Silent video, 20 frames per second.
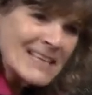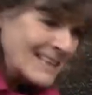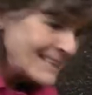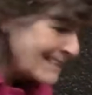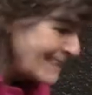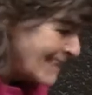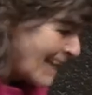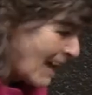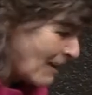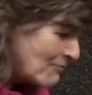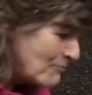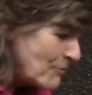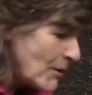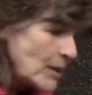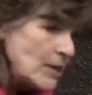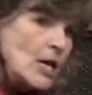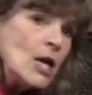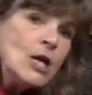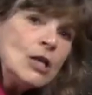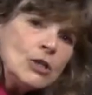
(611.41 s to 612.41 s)
Isn't that
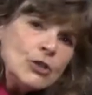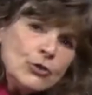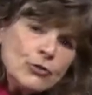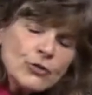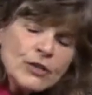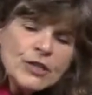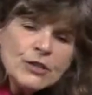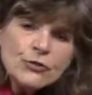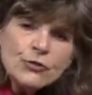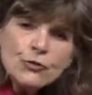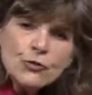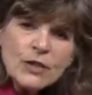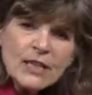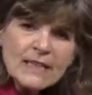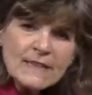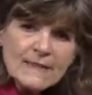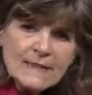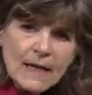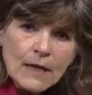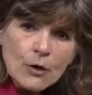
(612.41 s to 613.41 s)
fun? You can do
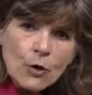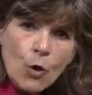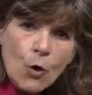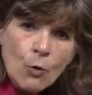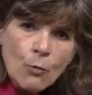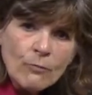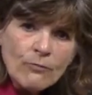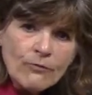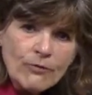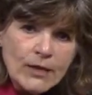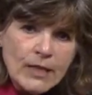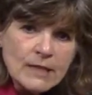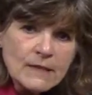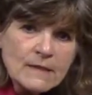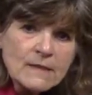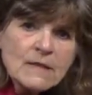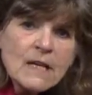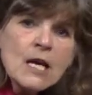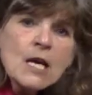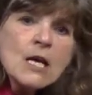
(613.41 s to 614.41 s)
this at home,
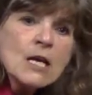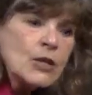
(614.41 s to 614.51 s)
friends.